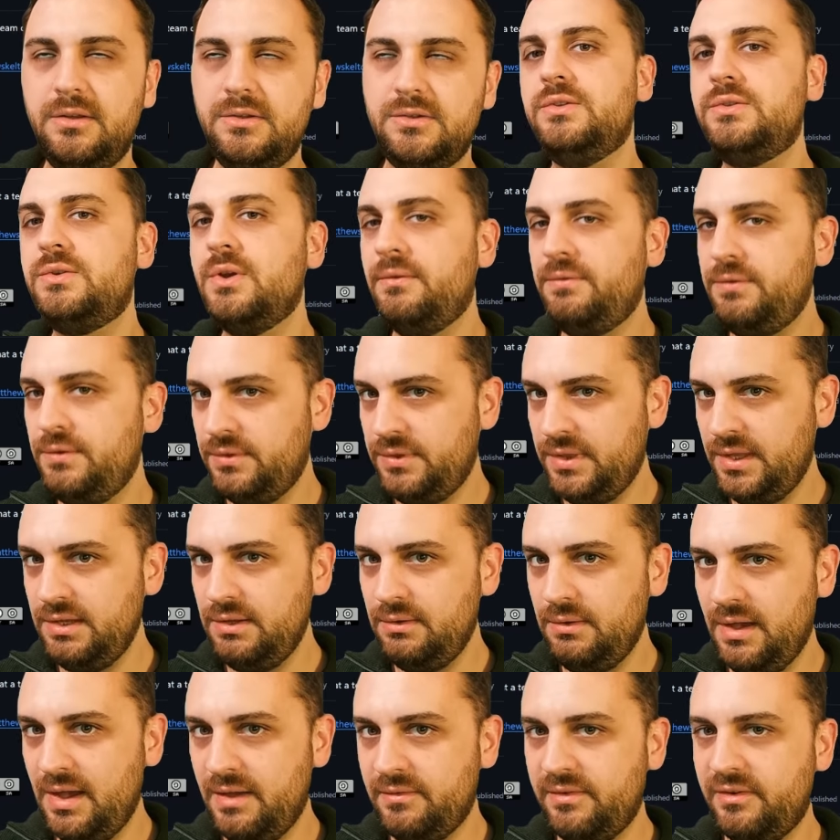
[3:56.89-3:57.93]
So if you think
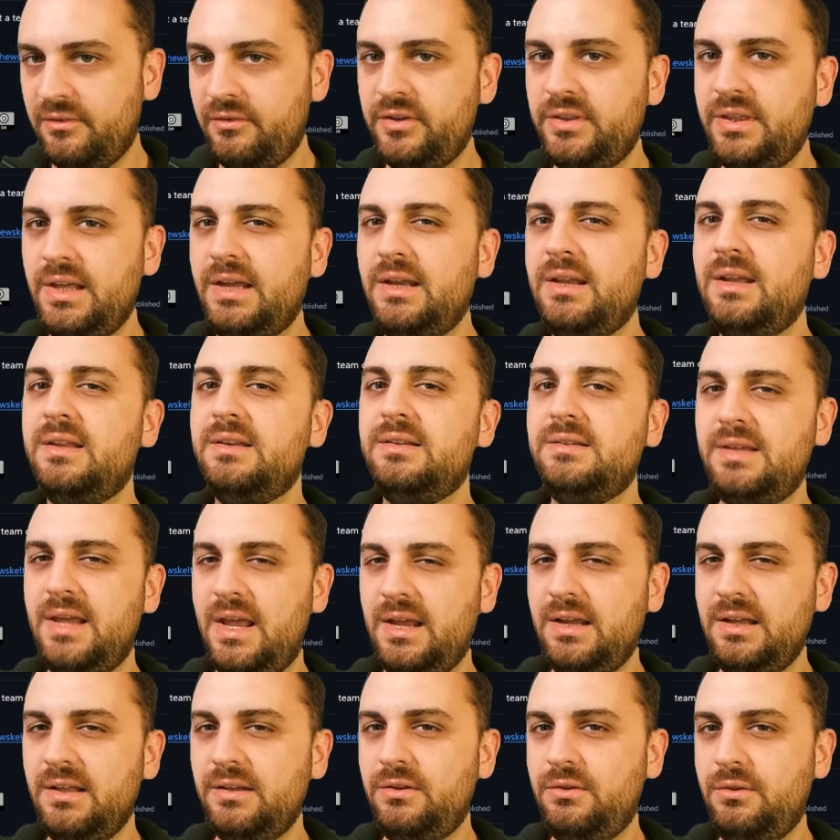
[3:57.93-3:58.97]
you have everything,
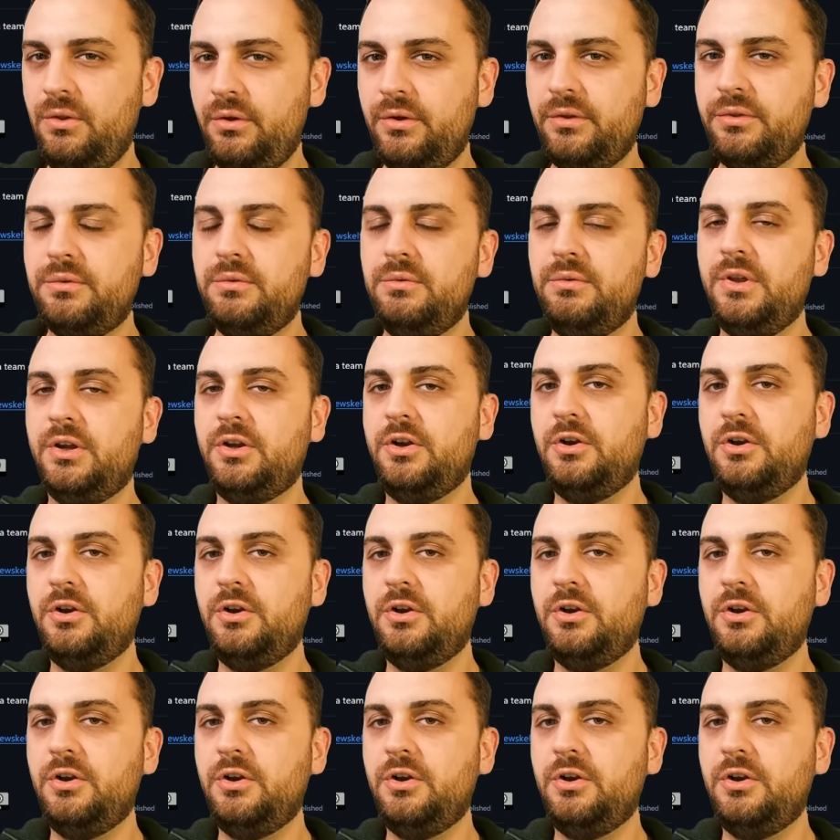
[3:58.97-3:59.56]
take a look through the